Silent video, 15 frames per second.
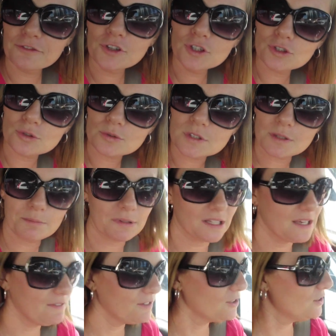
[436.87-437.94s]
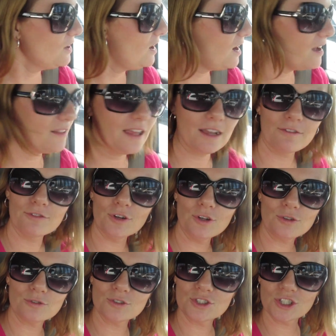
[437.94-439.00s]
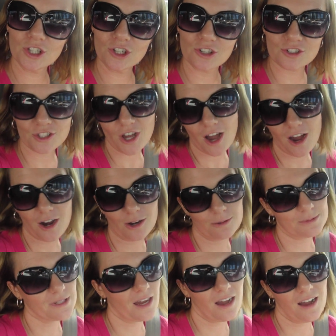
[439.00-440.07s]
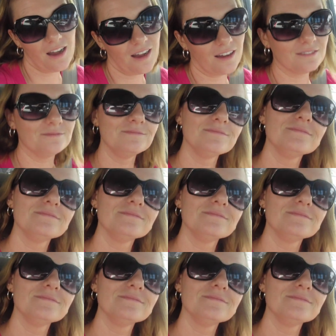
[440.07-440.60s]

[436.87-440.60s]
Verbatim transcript: fruit believe it or not like fruit sugars carbs haha